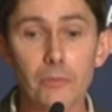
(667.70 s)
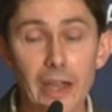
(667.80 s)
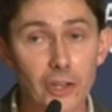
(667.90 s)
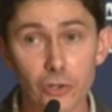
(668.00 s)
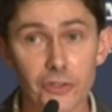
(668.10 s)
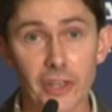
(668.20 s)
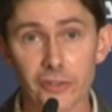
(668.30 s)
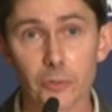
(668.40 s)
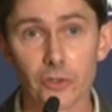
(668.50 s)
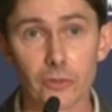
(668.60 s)
accurate
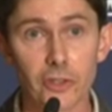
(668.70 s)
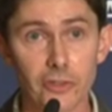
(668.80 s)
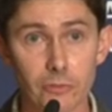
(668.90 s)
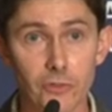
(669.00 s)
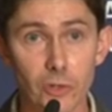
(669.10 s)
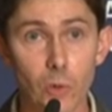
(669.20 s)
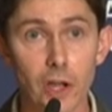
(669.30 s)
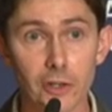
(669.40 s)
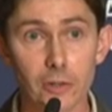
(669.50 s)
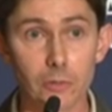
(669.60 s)
estimate of this
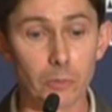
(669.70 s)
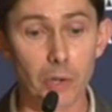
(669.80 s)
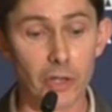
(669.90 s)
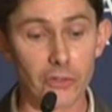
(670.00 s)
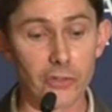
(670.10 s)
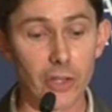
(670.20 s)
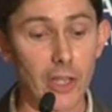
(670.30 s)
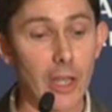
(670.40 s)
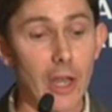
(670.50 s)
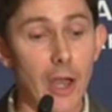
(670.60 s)
Tijuana bust.
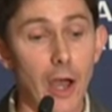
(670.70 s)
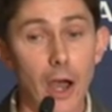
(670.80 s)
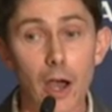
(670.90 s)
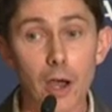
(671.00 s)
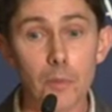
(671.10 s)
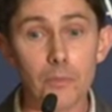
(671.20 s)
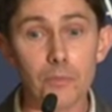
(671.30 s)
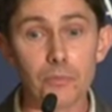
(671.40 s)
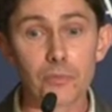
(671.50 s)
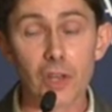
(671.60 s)

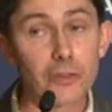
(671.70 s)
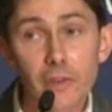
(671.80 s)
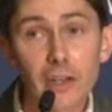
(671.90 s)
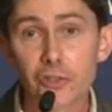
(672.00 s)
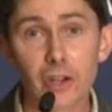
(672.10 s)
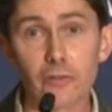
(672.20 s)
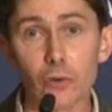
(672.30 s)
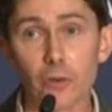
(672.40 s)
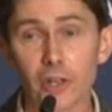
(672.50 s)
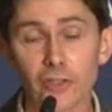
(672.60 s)
And it's fairly straightforward. I